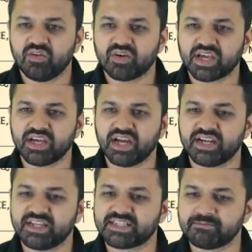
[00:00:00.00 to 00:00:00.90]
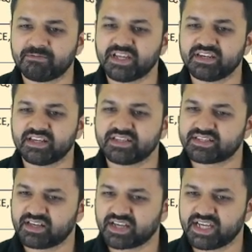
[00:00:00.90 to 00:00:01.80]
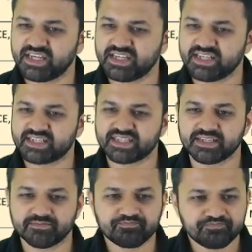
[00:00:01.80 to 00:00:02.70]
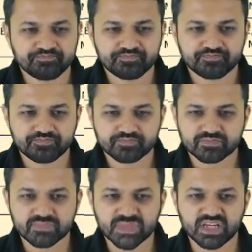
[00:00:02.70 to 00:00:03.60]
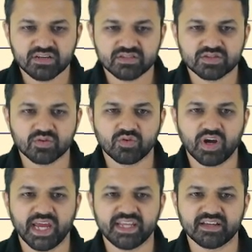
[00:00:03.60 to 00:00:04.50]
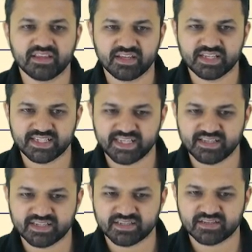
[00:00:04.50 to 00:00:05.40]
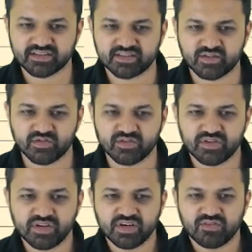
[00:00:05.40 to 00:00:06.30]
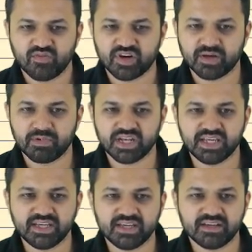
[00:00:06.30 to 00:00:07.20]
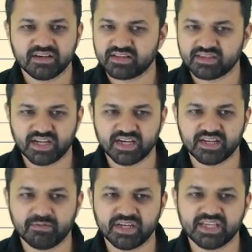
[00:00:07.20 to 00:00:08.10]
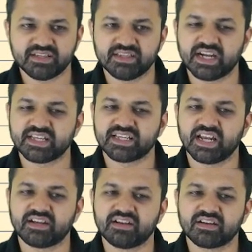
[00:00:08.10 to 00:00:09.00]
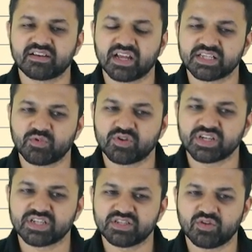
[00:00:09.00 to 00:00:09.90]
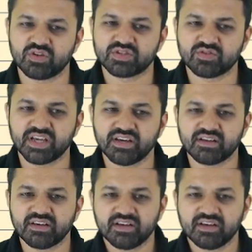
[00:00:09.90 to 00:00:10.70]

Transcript: Okay, and discipline is again E C. So any other E C is no. For double E, the double E, that is electric transportation, is also there.